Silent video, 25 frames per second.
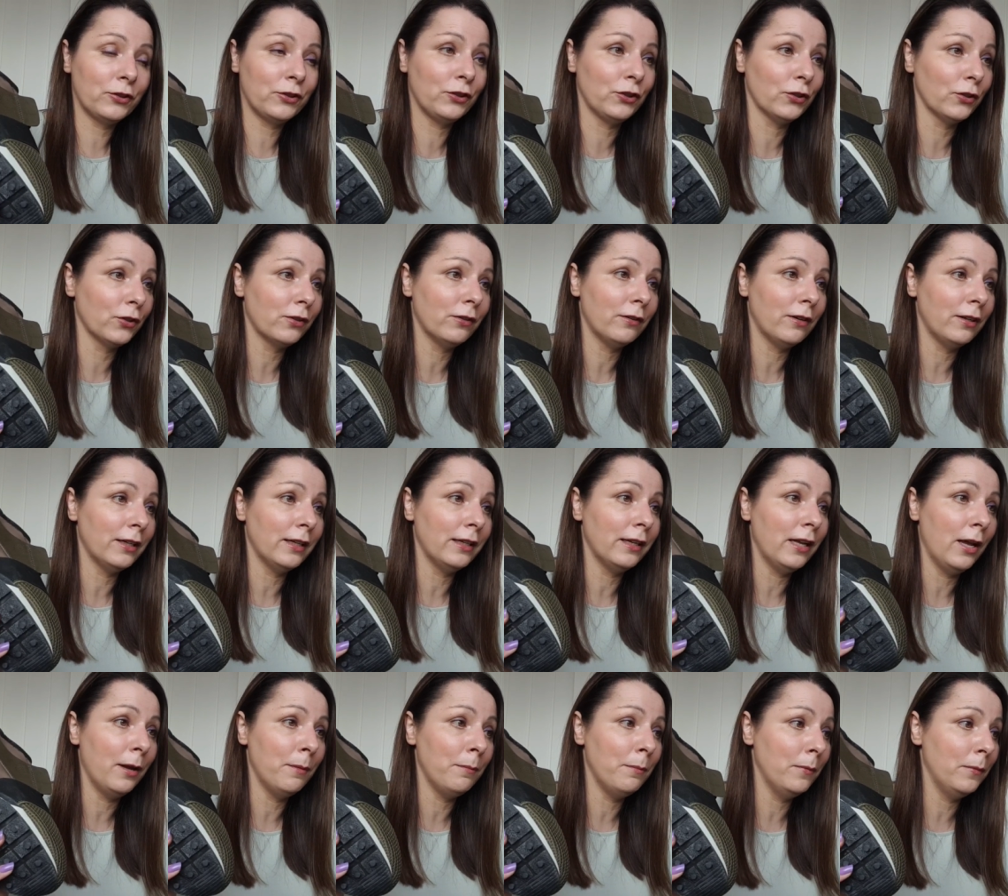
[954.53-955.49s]
sugar
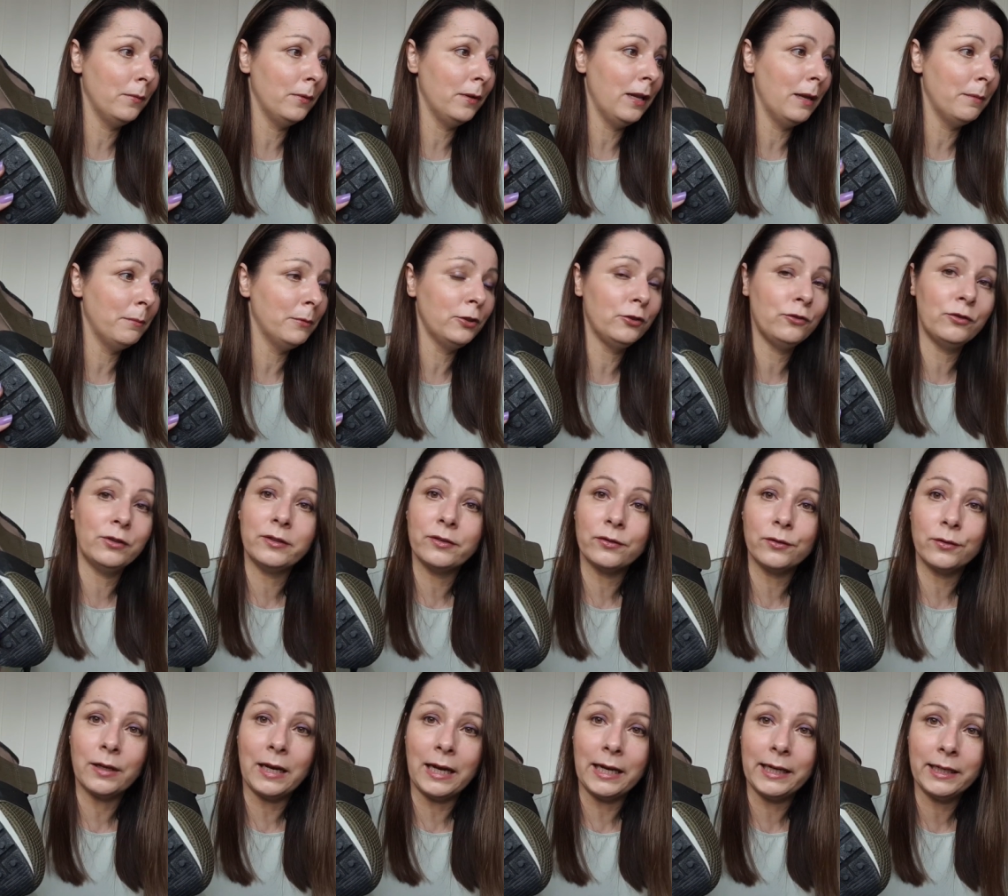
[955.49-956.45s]
on their um, lemon
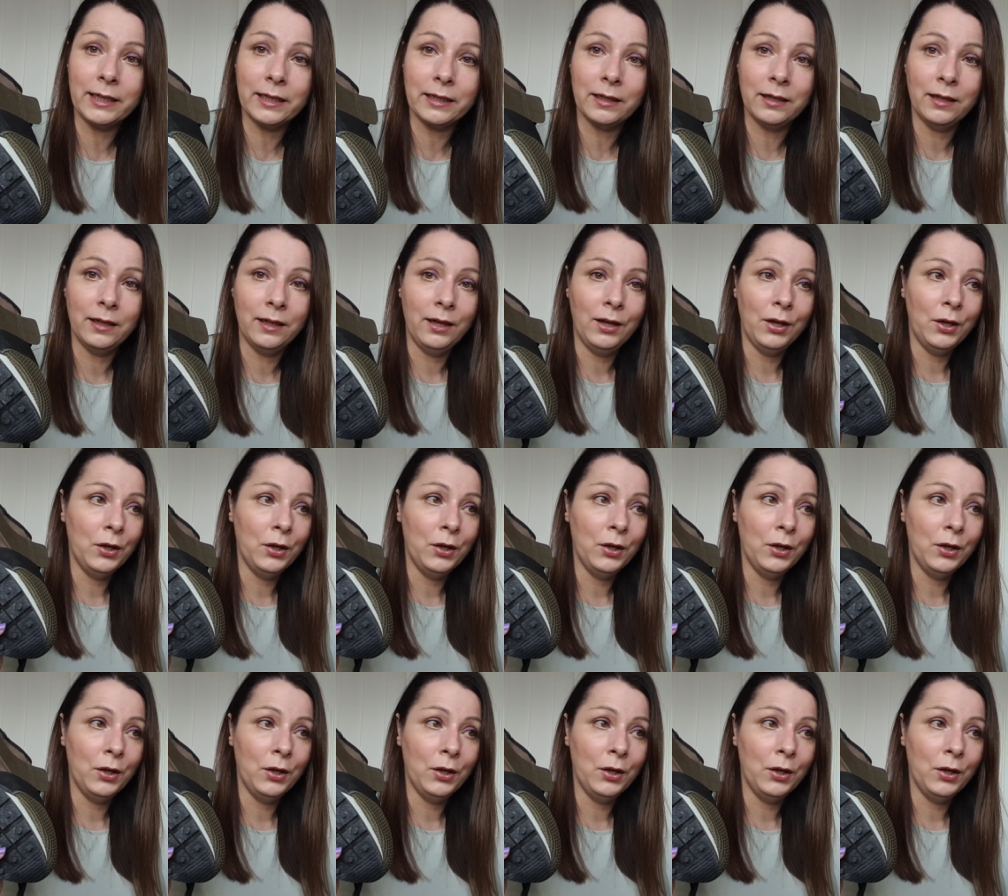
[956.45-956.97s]
drizzle cake